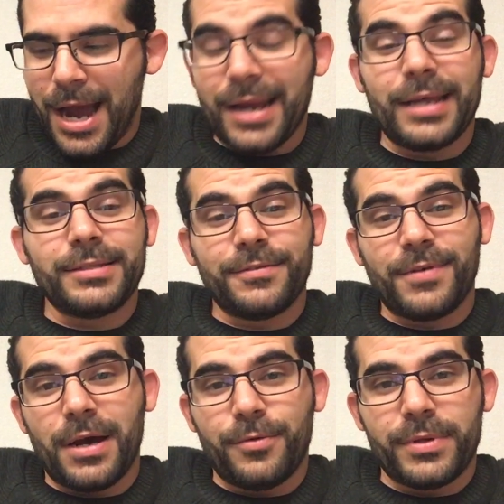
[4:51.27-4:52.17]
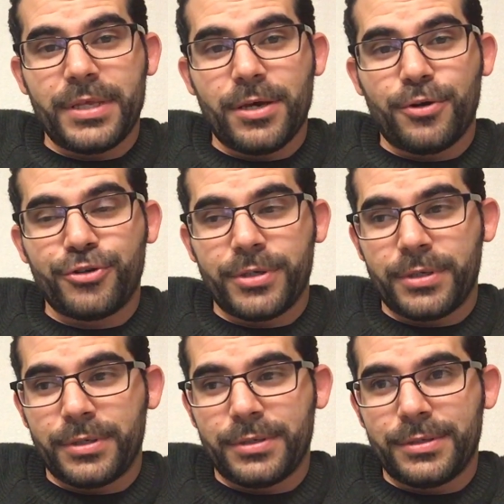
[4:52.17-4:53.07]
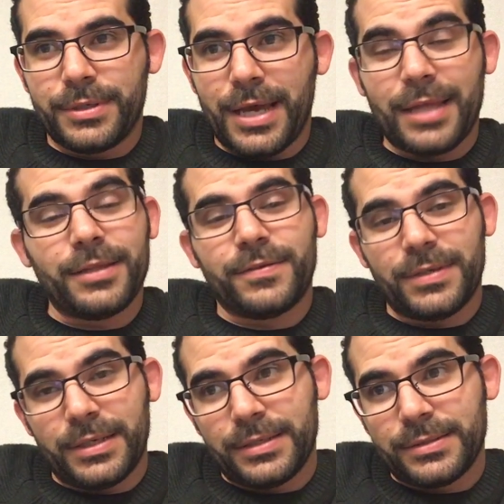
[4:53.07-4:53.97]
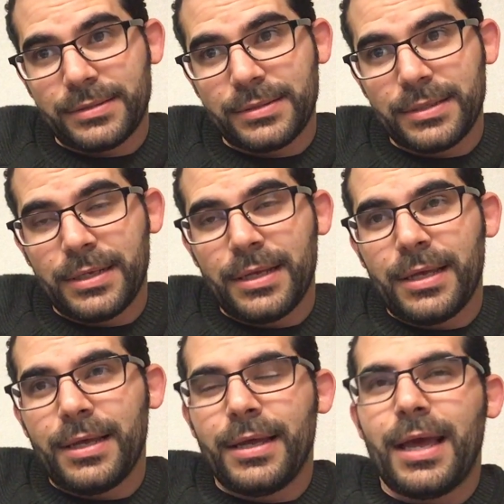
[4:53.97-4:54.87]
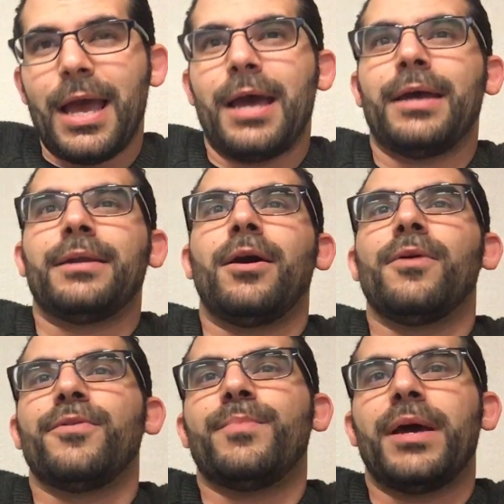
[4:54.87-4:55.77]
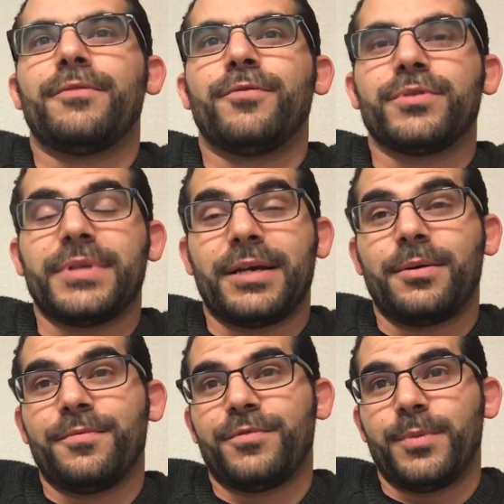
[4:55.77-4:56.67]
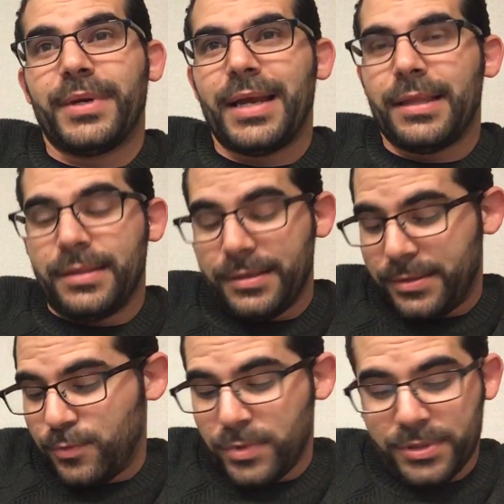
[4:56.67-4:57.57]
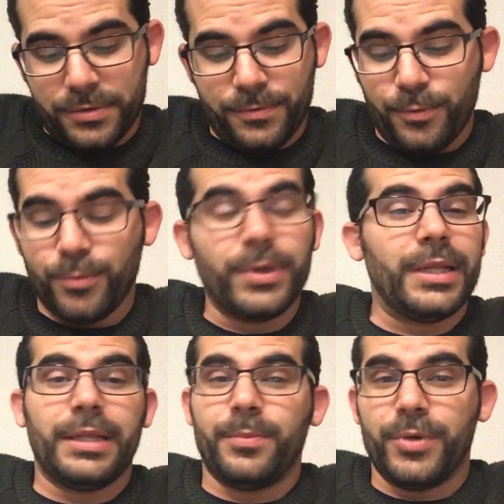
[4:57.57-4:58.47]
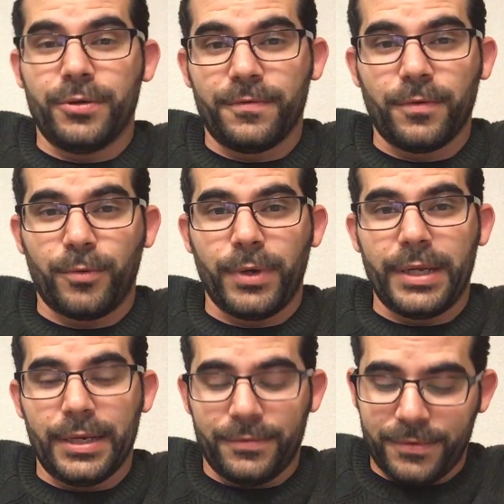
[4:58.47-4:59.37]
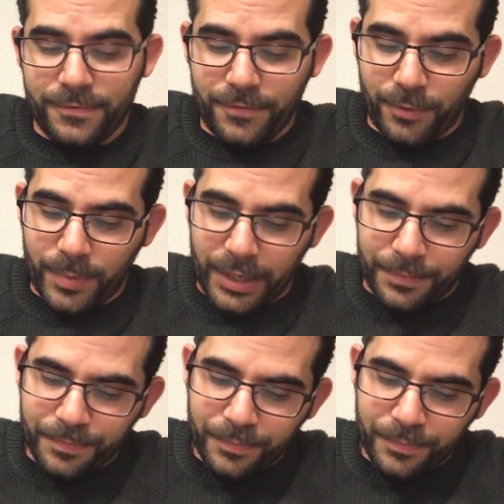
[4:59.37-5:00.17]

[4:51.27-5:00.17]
identify with the ocean and the sea and all the metaphors that come from it, and this was a really beautiful read for me.